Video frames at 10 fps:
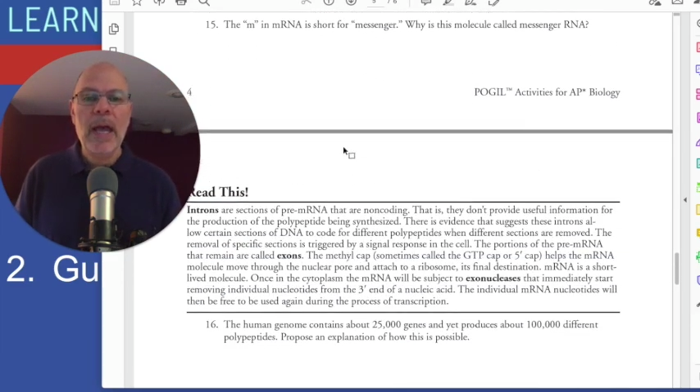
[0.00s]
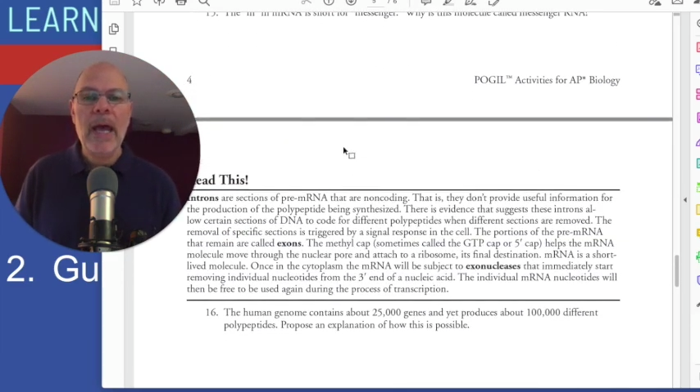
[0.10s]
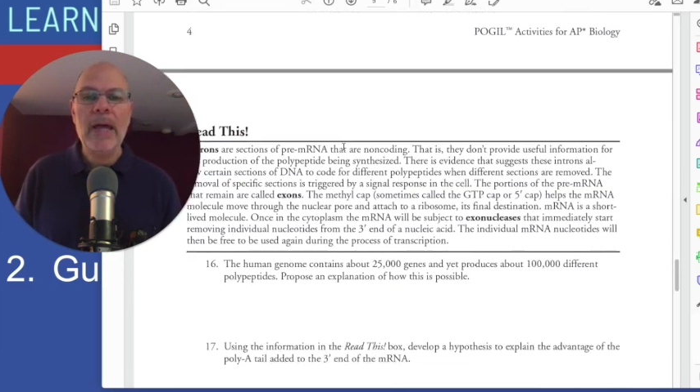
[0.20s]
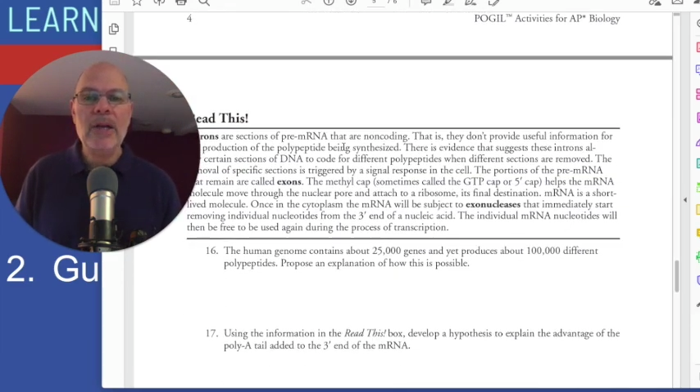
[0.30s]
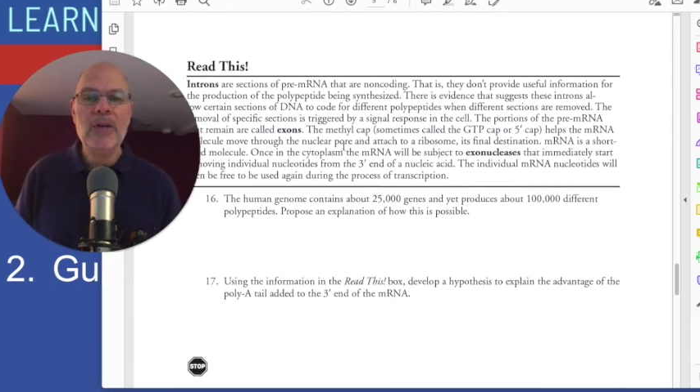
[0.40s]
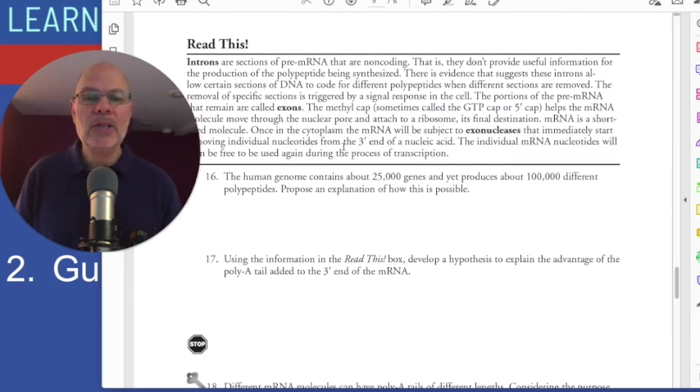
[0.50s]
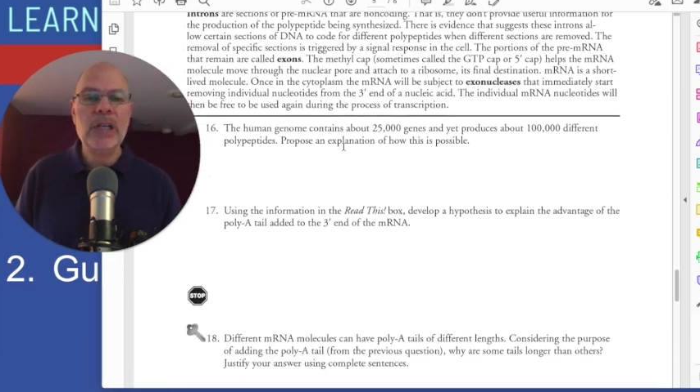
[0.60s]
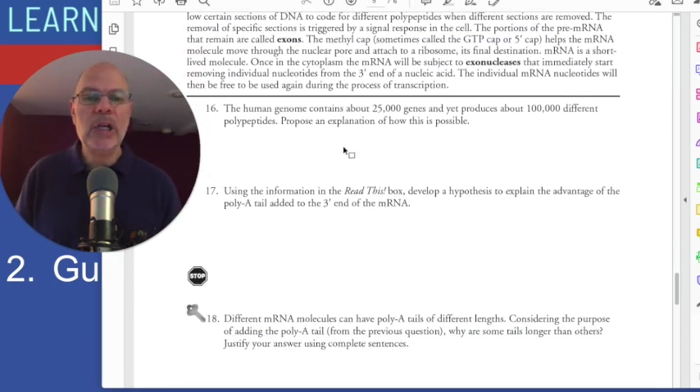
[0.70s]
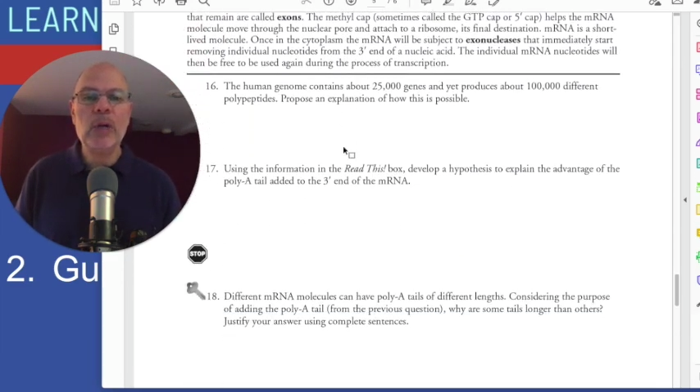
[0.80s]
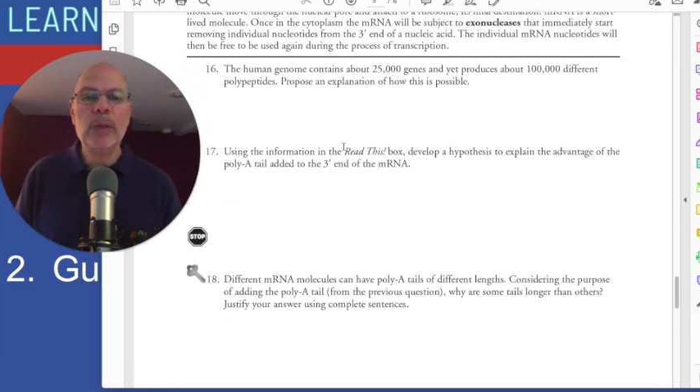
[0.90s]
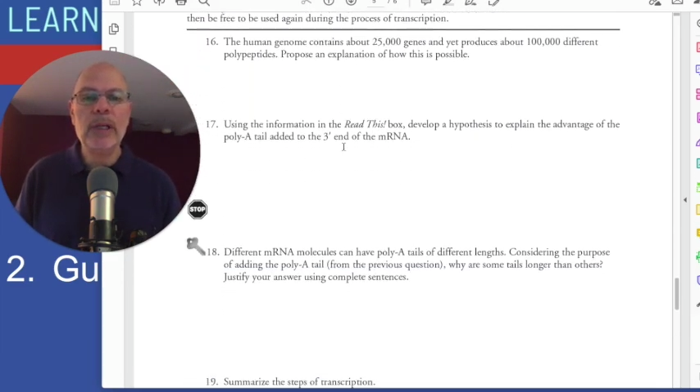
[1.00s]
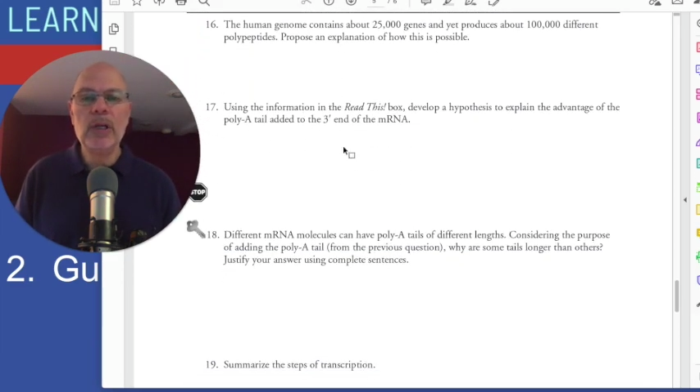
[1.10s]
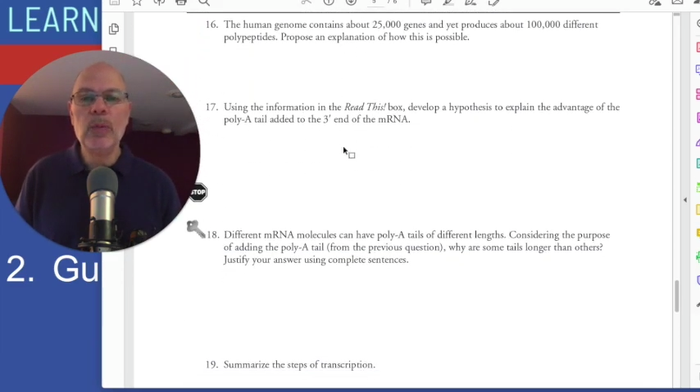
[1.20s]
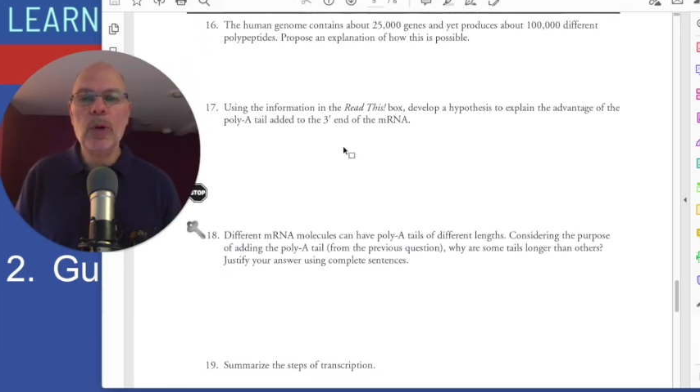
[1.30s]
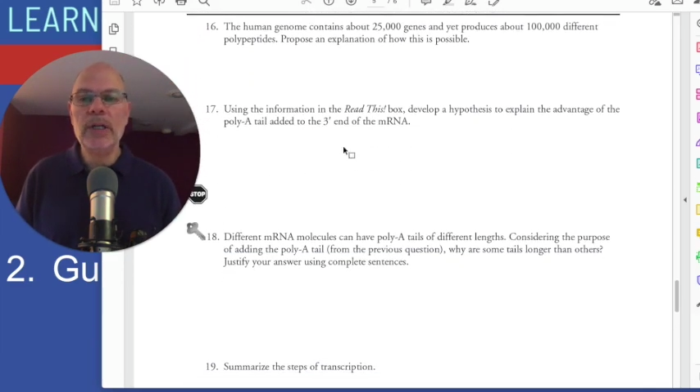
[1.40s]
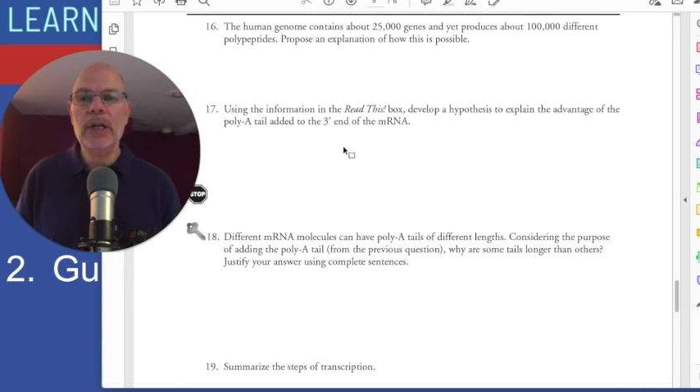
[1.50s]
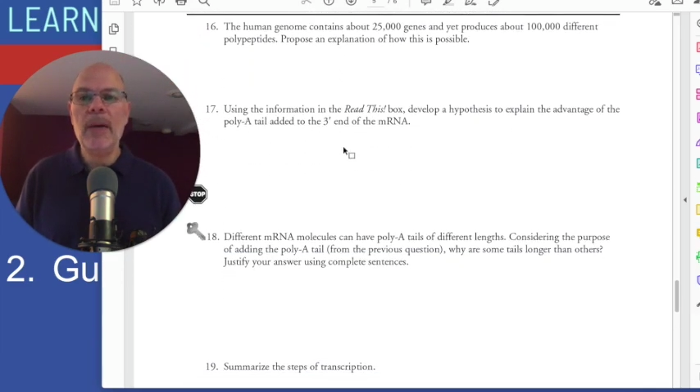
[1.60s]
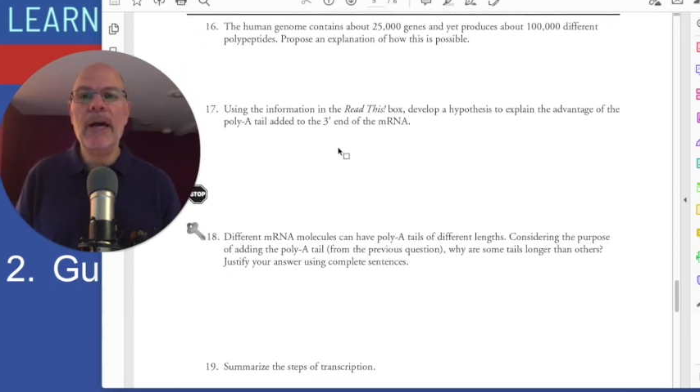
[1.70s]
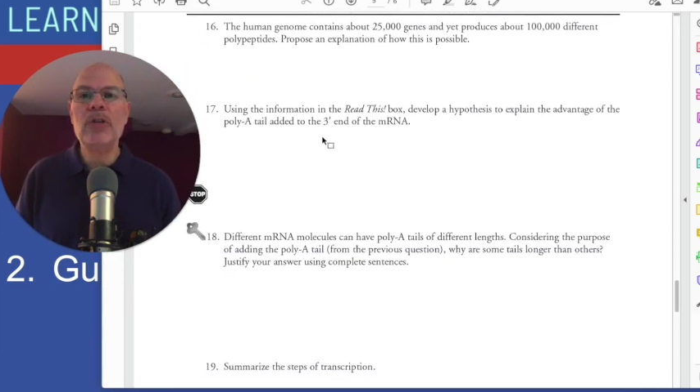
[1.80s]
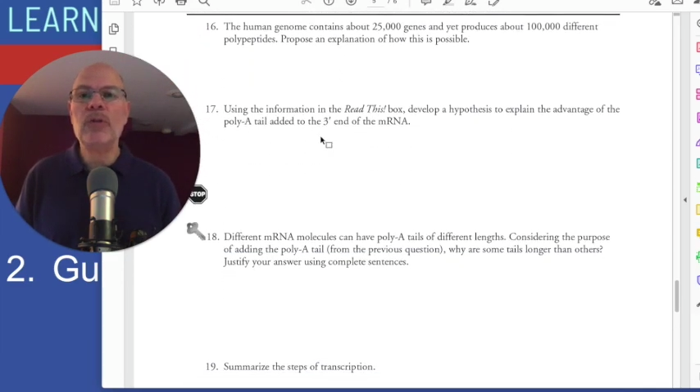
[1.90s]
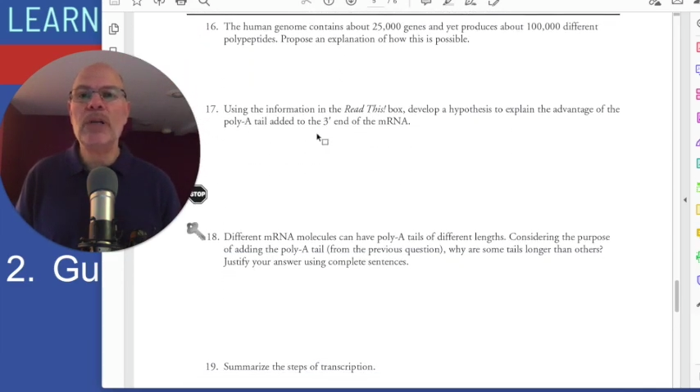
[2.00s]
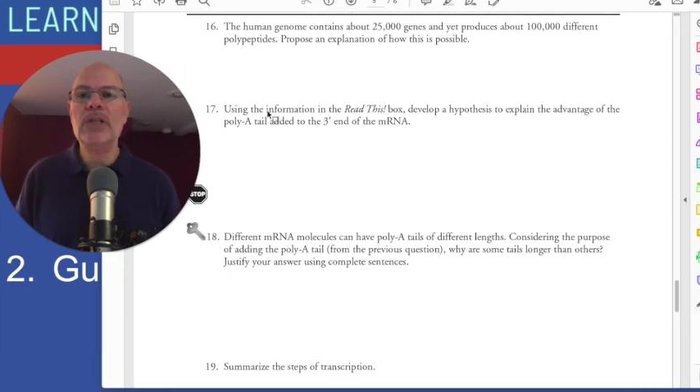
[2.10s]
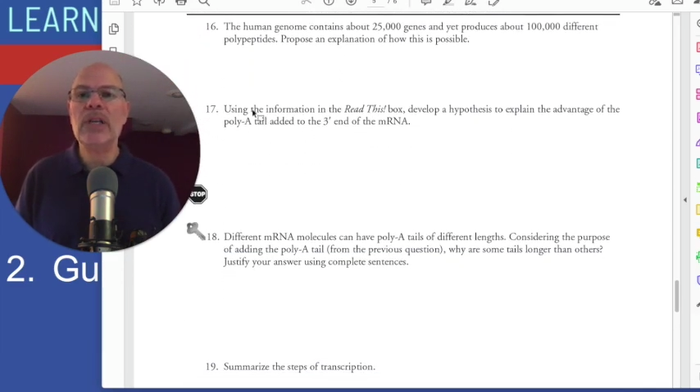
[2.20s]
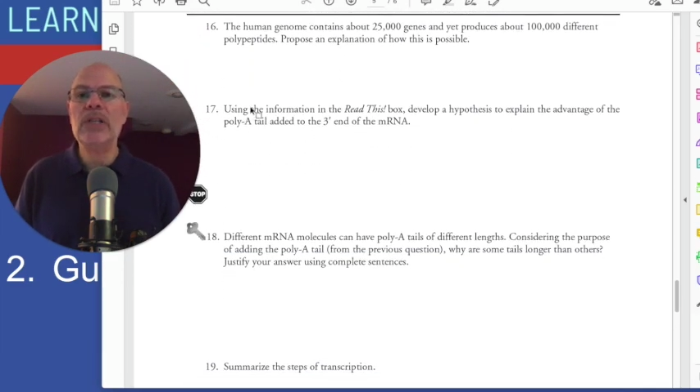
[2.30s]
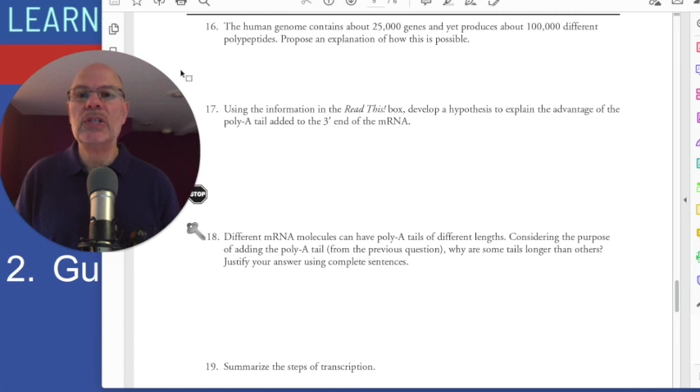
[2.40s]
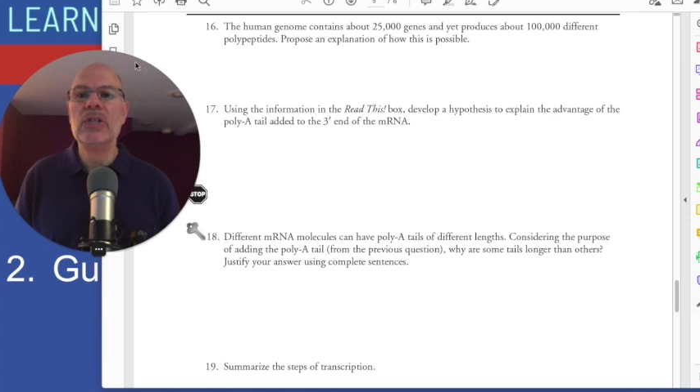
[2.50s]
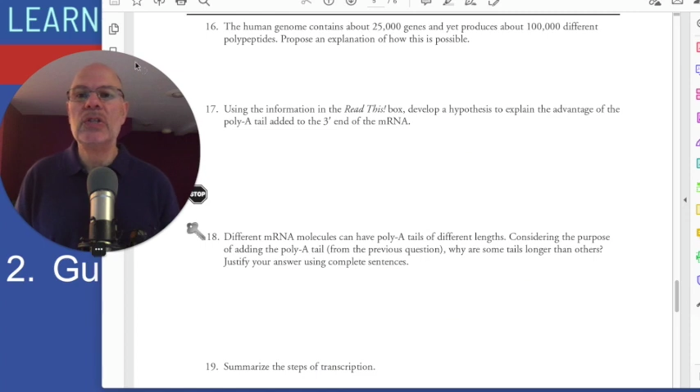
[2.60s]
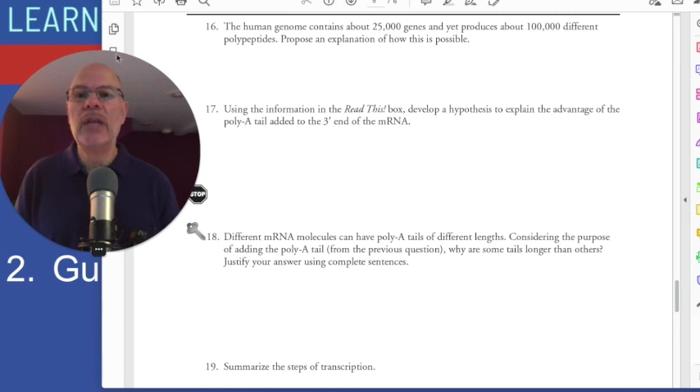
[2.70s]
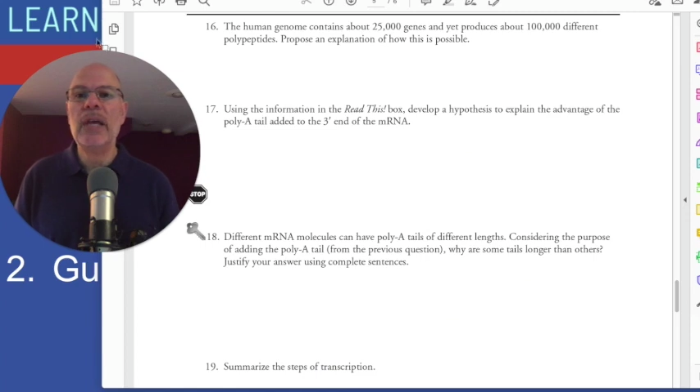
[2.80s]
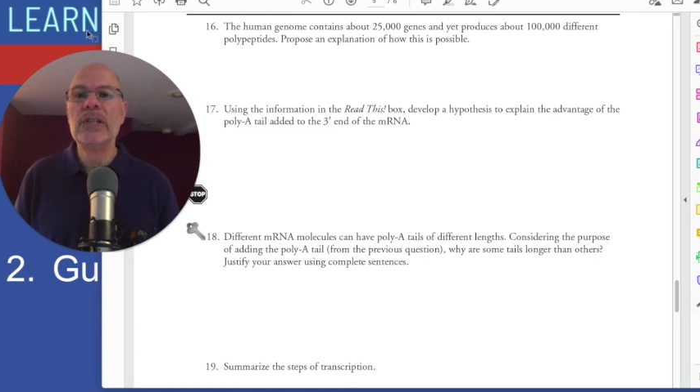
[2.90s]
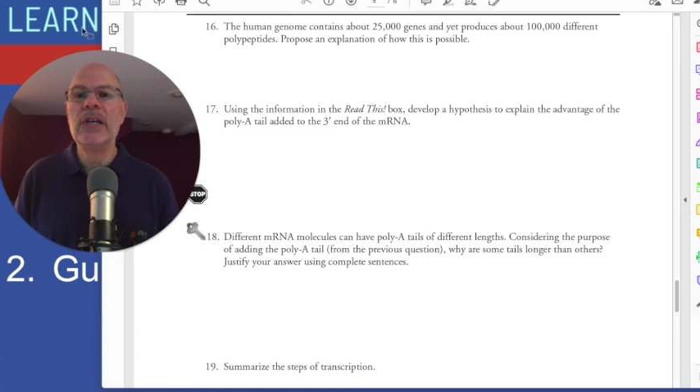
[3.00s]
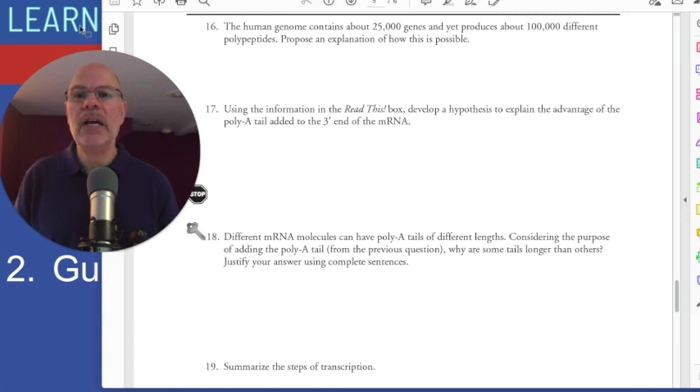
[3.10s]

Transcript: And there's an equally good one about translation. So that's highly